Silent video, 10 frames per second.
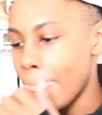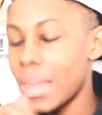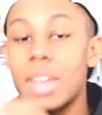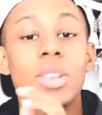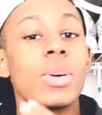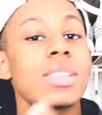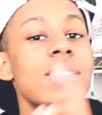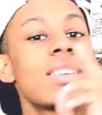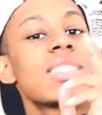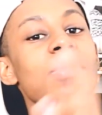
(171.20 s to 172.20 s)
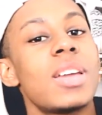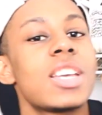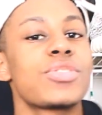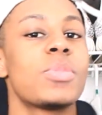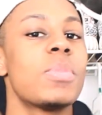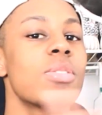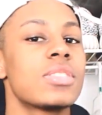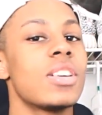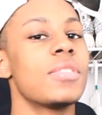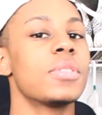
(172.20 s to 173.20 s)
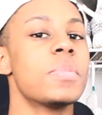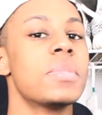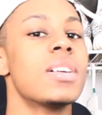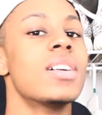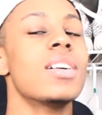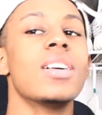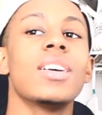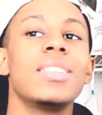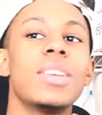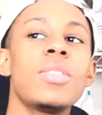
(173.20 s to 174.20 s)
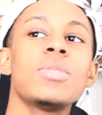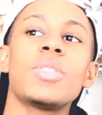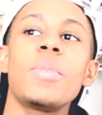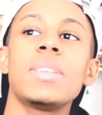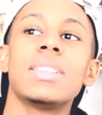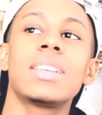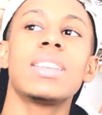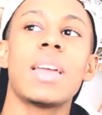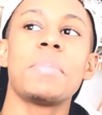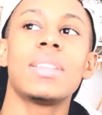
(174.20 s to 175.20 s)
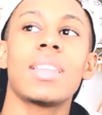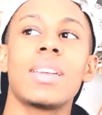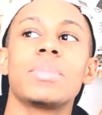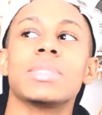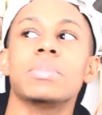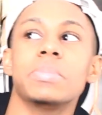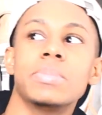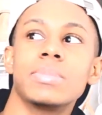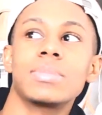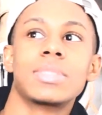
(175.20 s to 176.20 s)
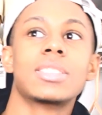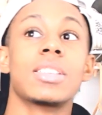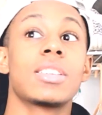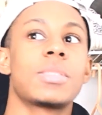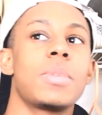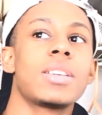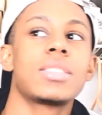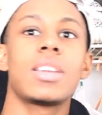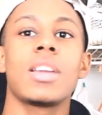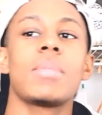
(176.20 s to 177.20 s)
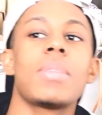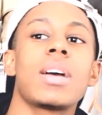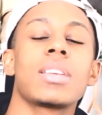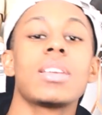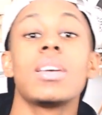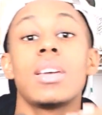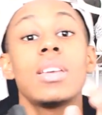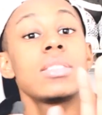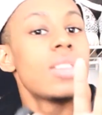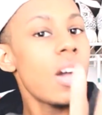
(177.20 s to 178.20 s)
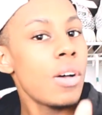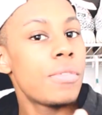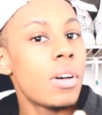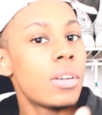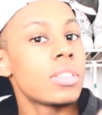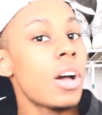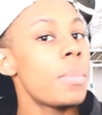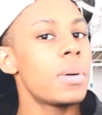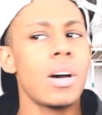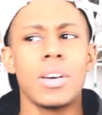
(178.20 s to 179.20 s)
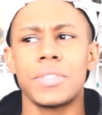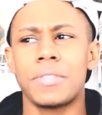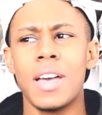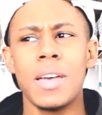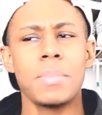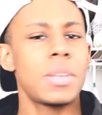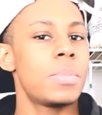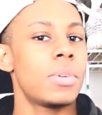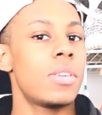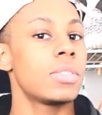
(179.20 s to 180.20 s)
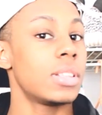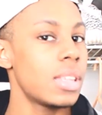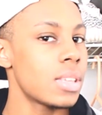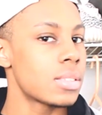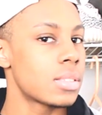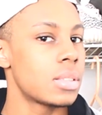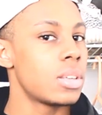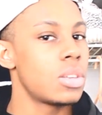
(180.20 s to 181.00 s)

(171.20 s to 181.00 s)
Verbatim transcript: I know I say a Smash for most of them. Don't don't be looking at me like, mm, this nigga smashing everybody. It's y'all fault. Y'all put all the fine people on the list.